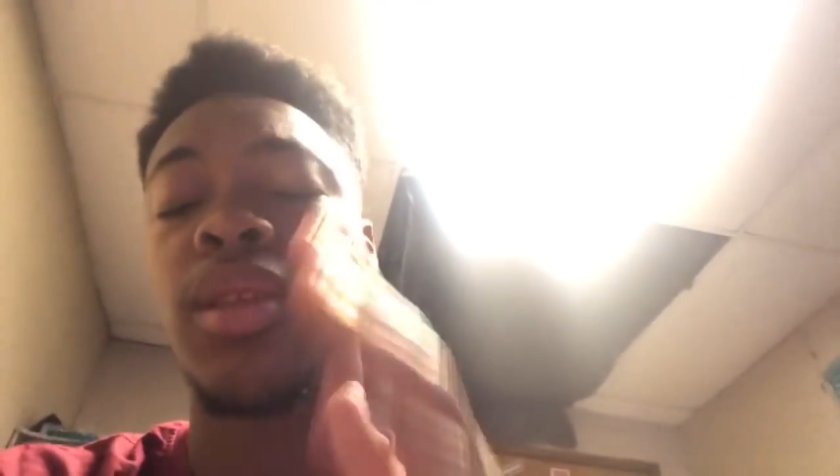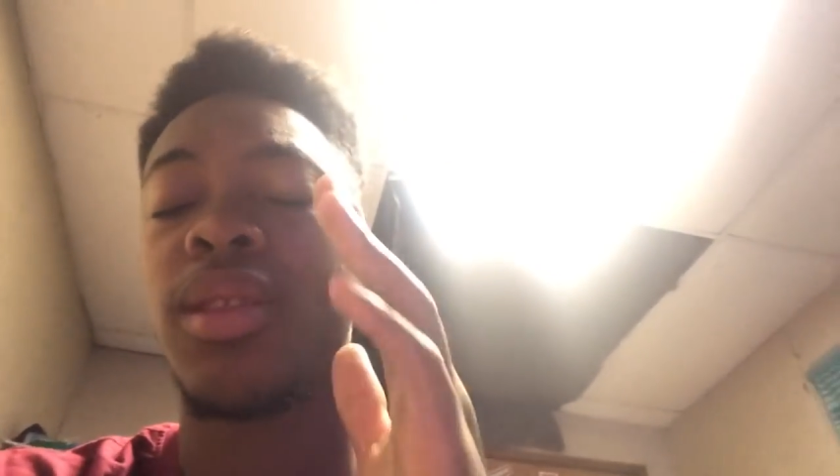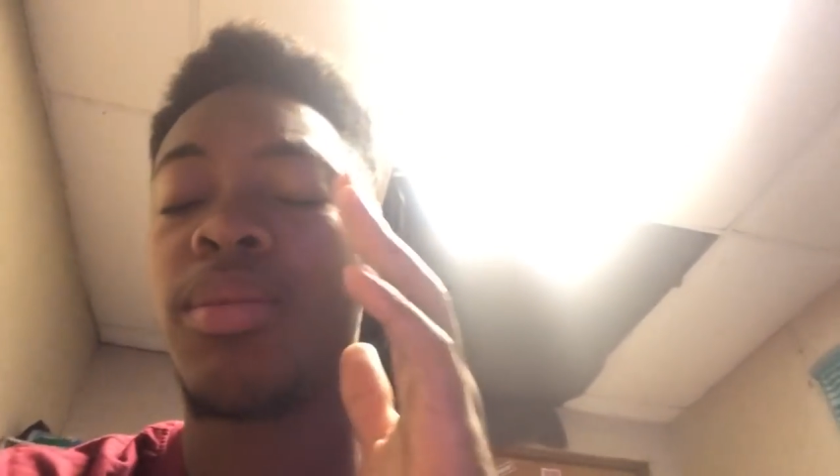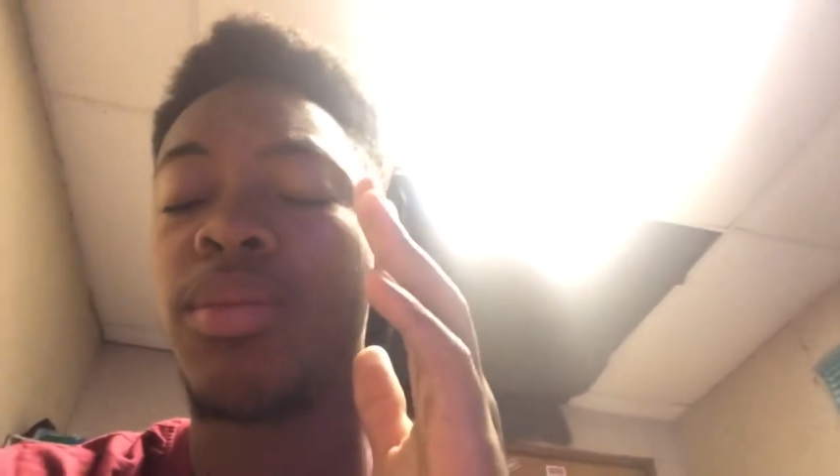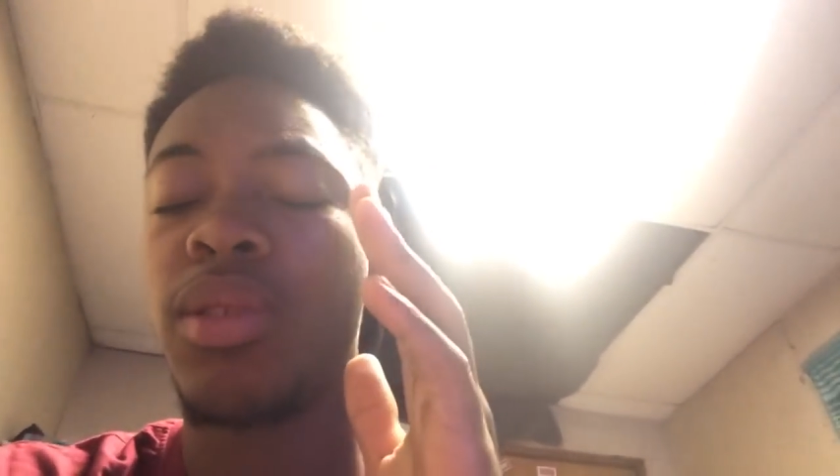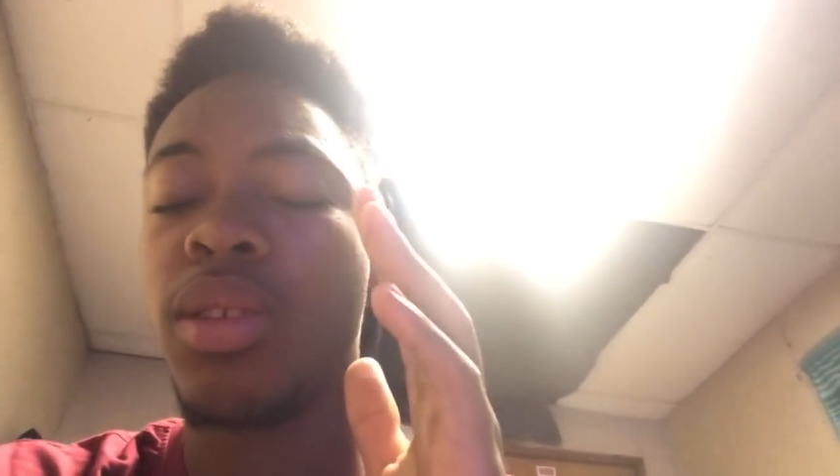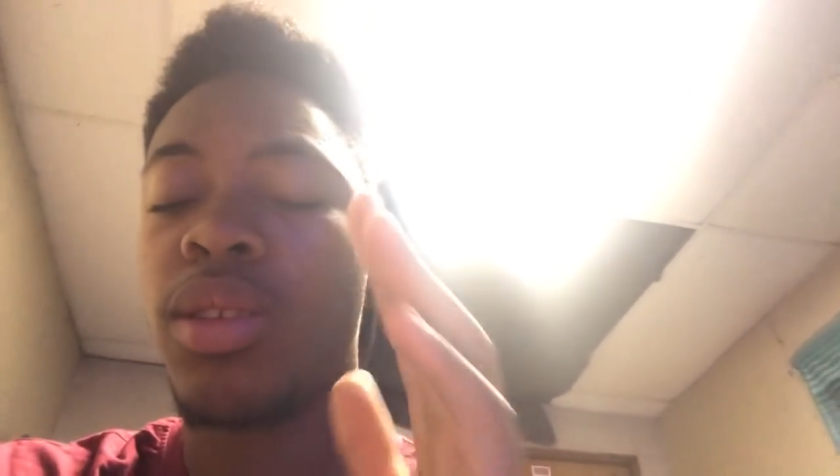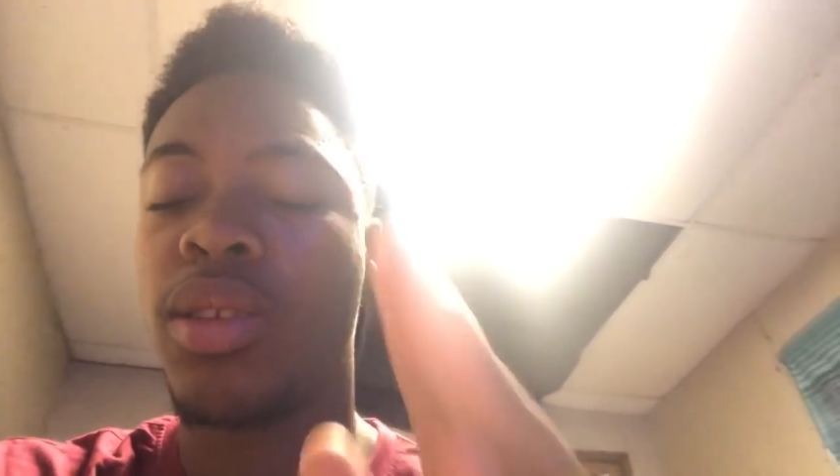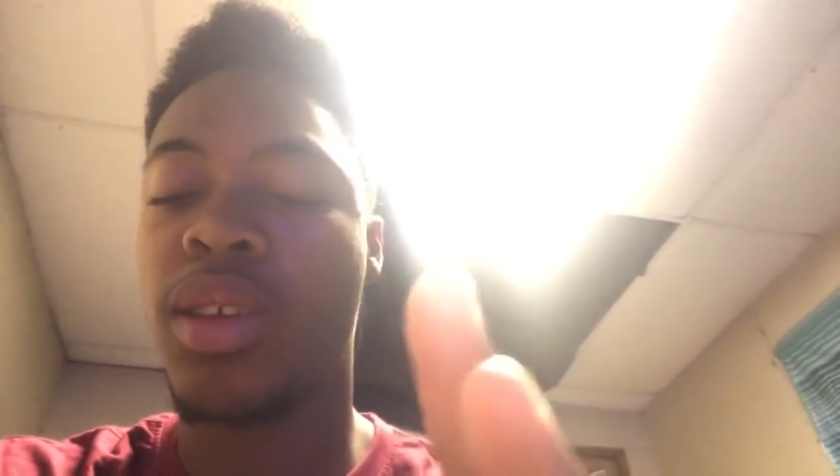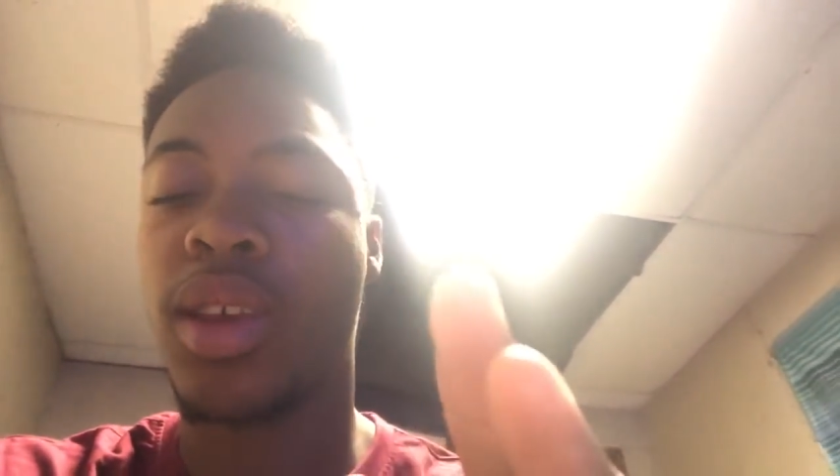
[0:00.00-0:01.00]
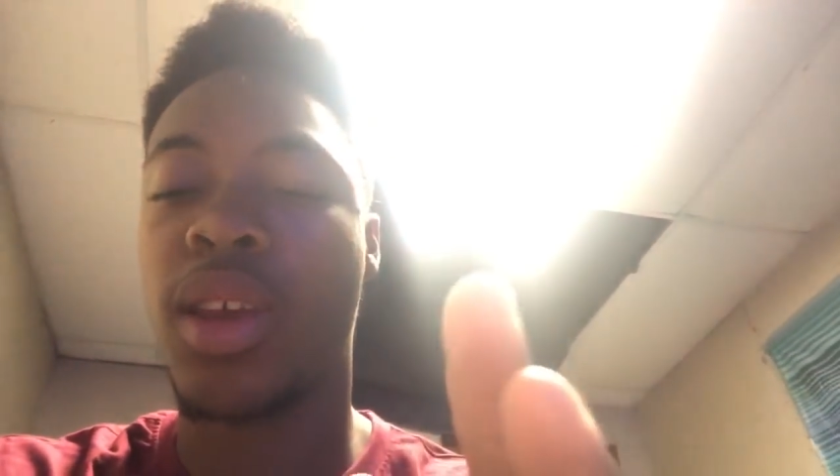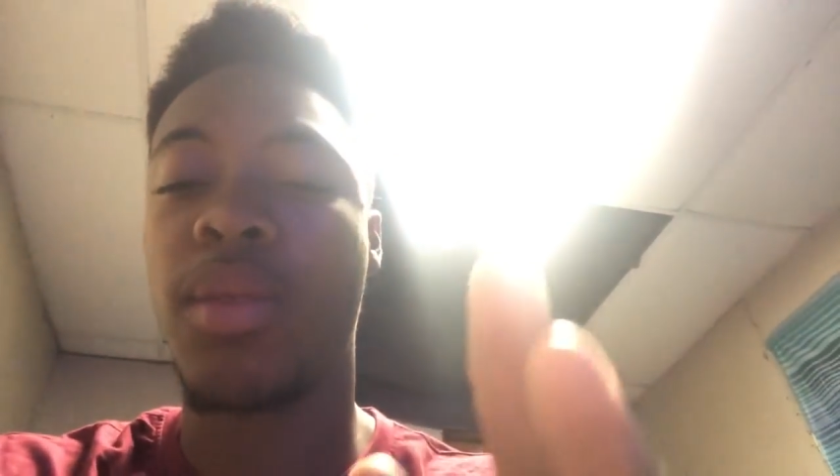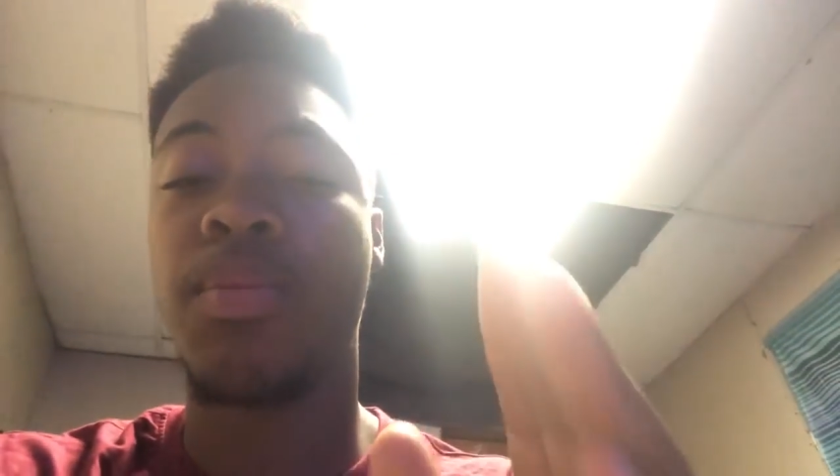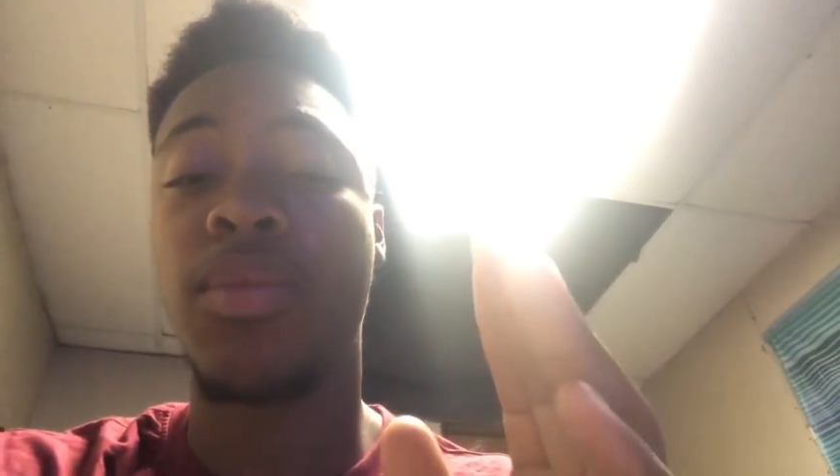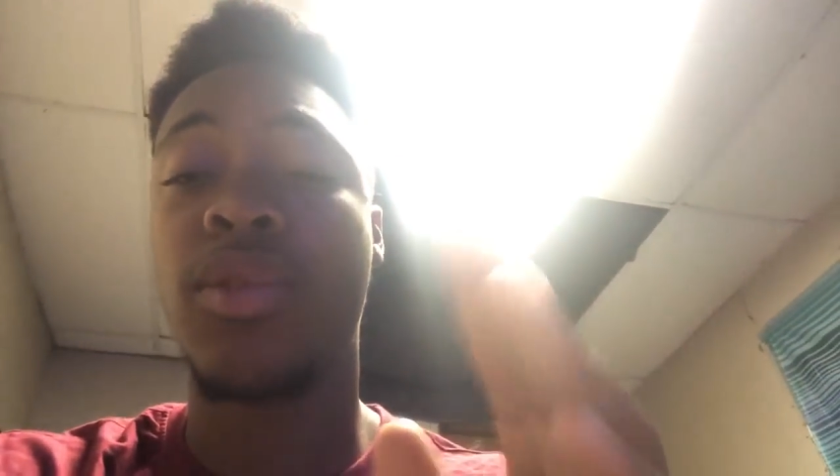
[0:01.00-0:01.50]
But
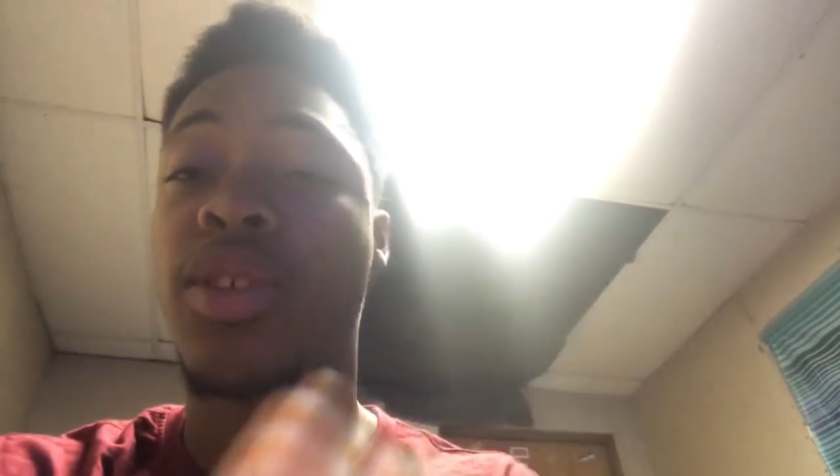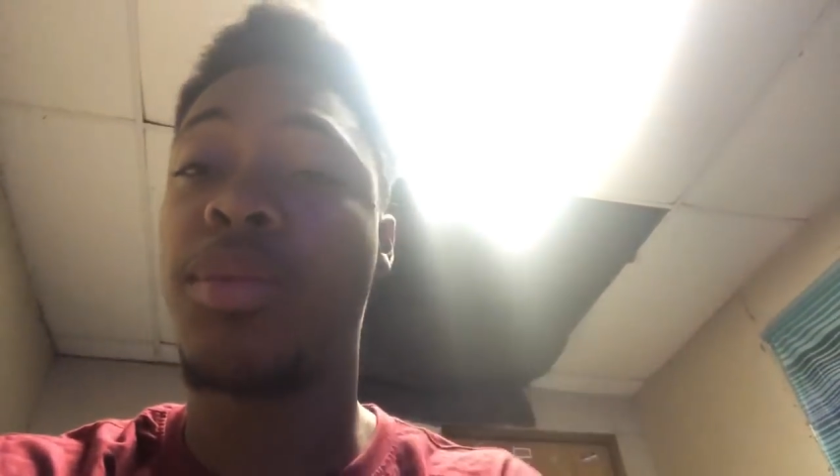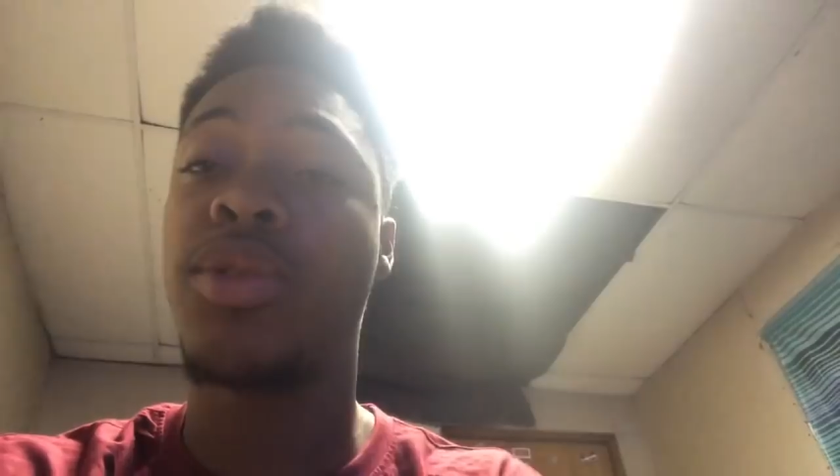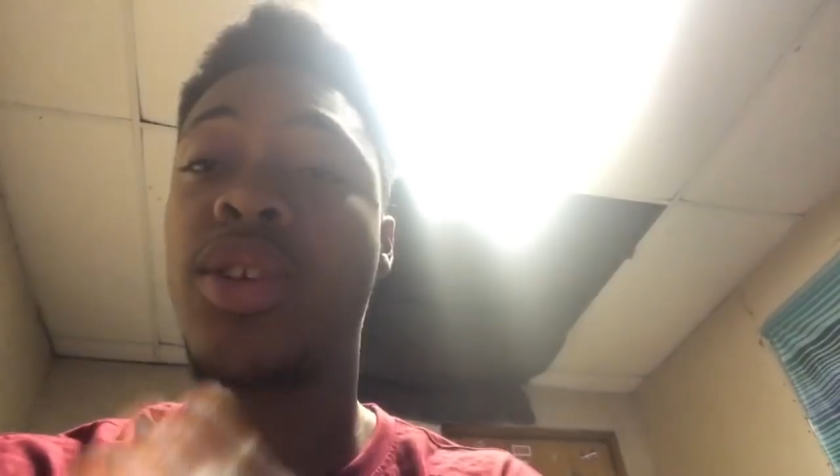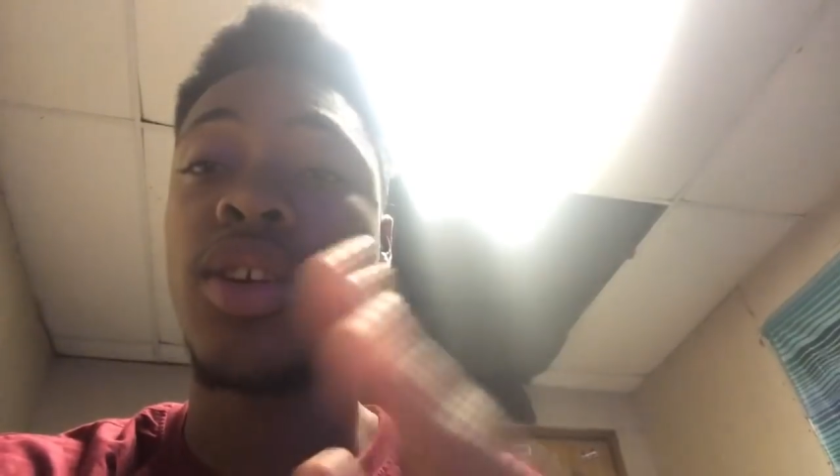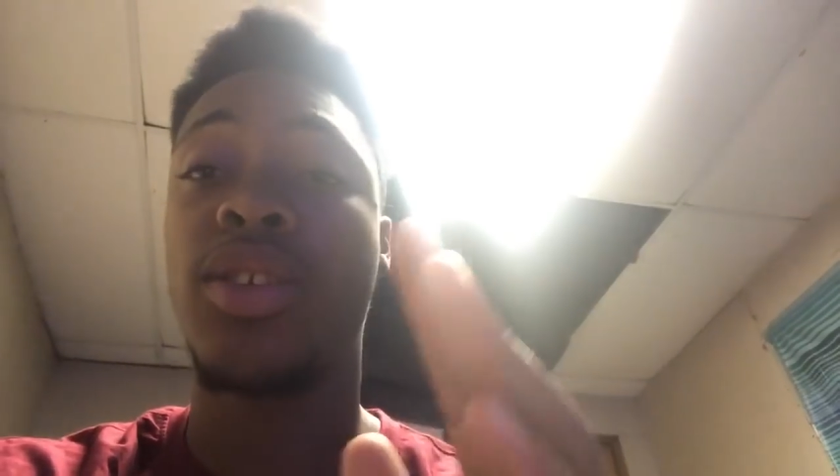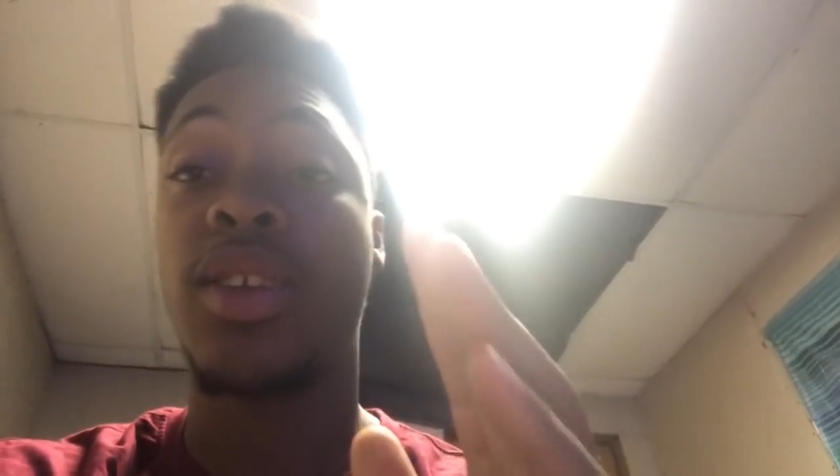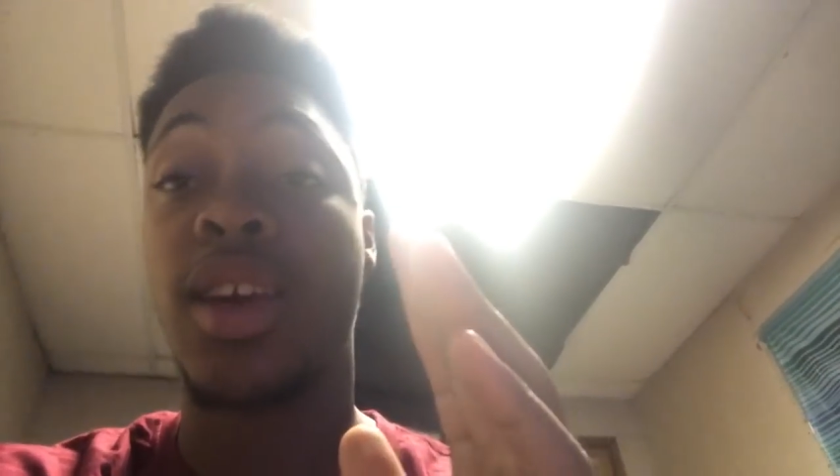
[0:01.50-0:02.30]
again, some serious.